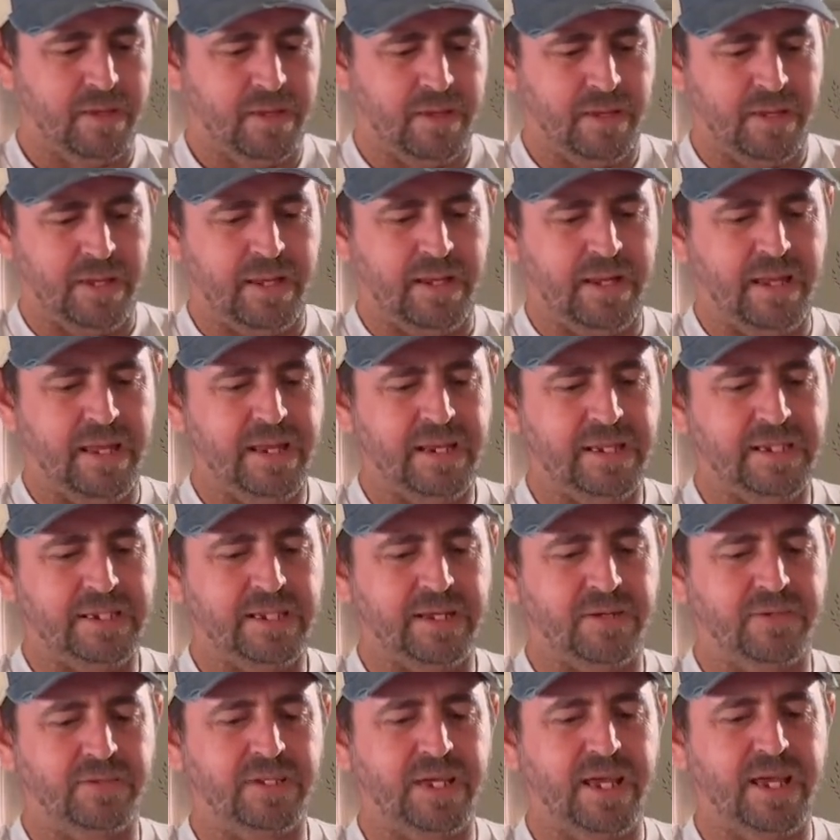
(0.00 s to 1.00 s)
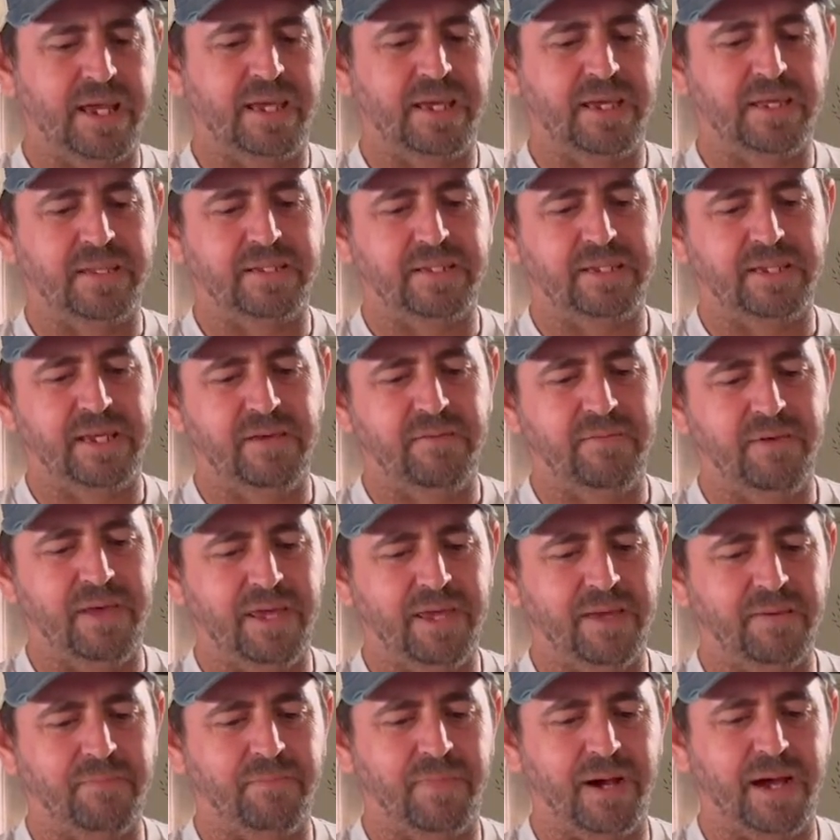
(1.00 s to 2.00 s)
And then he's gonna take it and see if he
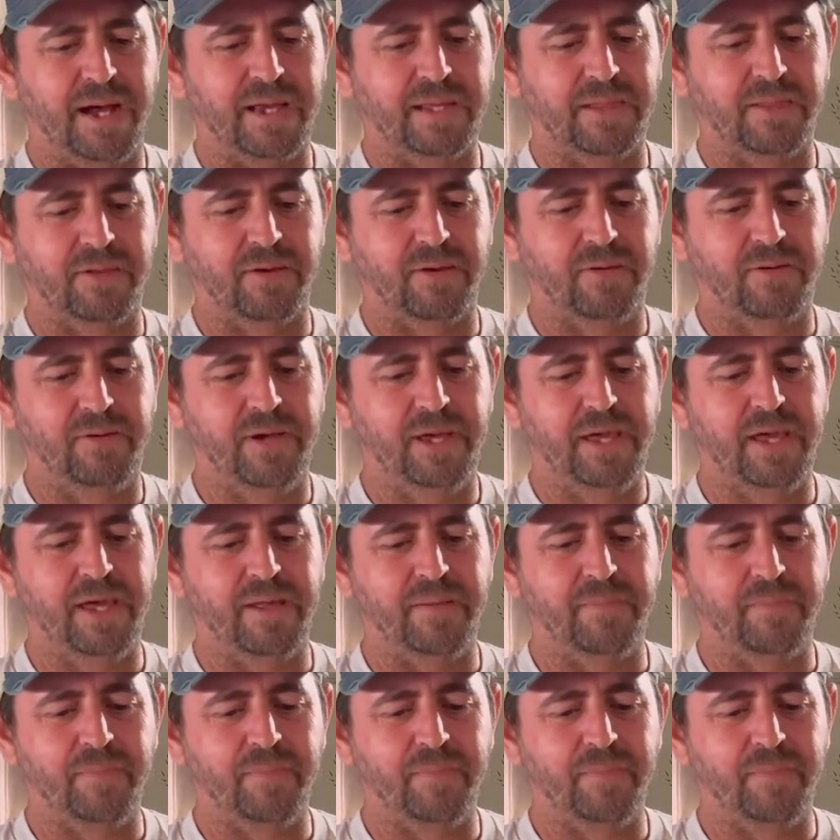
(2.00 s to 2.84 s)
can bite through it.